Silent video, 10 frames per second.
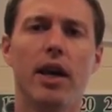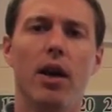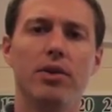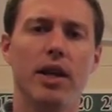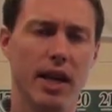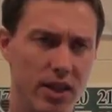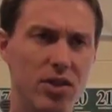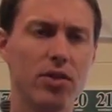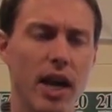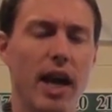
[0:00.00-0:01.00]
I would say, it's
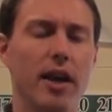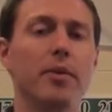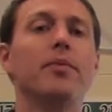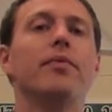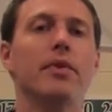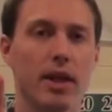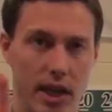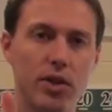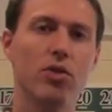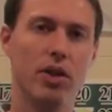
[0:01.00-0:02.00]
okay,
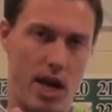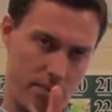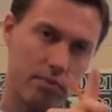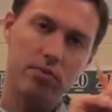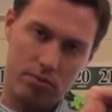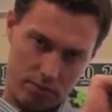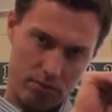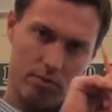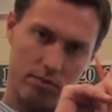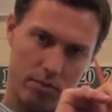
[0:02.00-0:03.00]
it's okay,
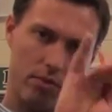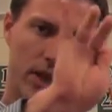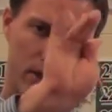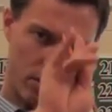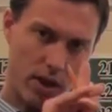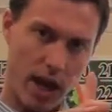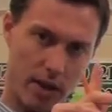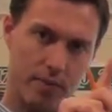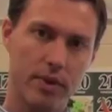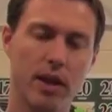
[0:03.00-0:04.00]
it's okay.
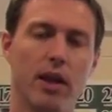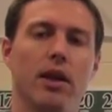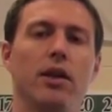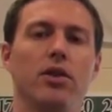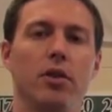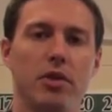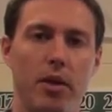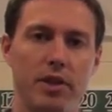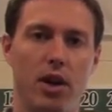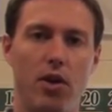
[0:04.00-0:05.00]

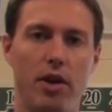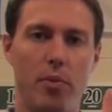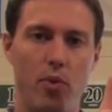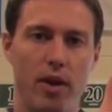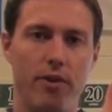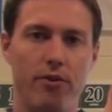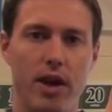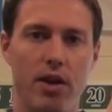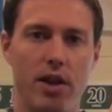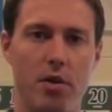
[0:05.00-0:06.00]
Sometimes I'll hold up one
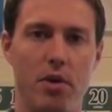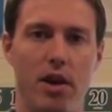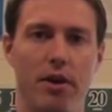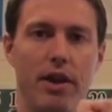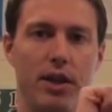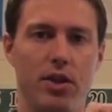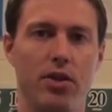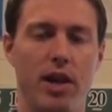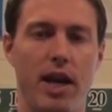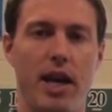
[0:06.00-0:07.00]
finger in the middle of it's
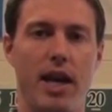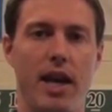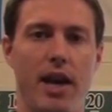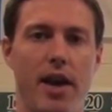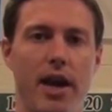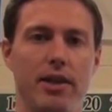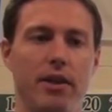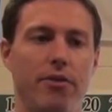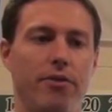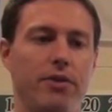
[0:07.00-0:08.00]
okay, as
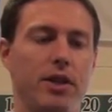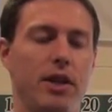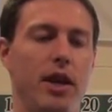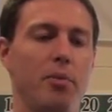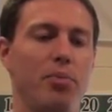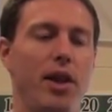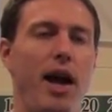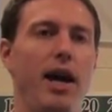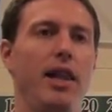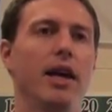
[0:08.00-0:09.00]
if to
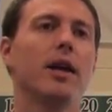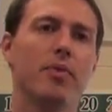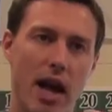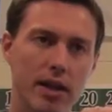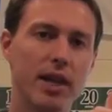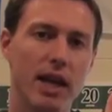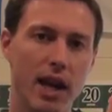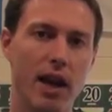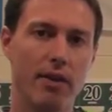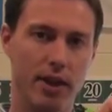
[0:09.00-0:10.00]
imply like, I'll take
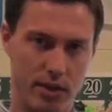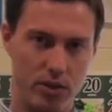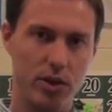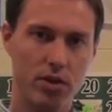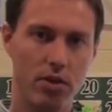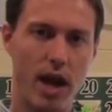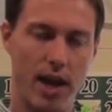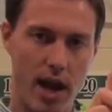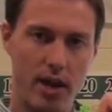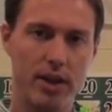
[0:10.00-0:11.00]
care of it. Just hold
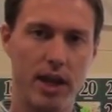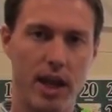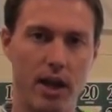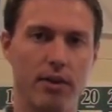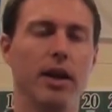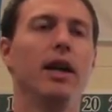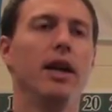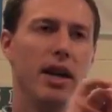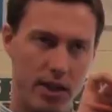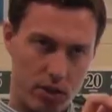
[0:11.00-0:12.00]
on, I'll take care of it.
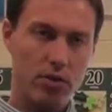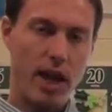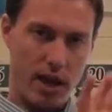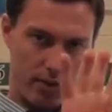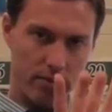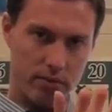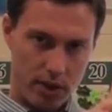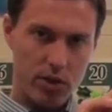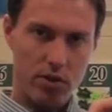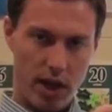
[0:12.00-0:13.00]
It's okay,
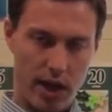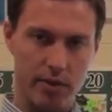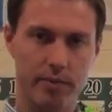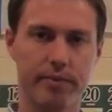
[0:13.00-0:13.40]
it's okay.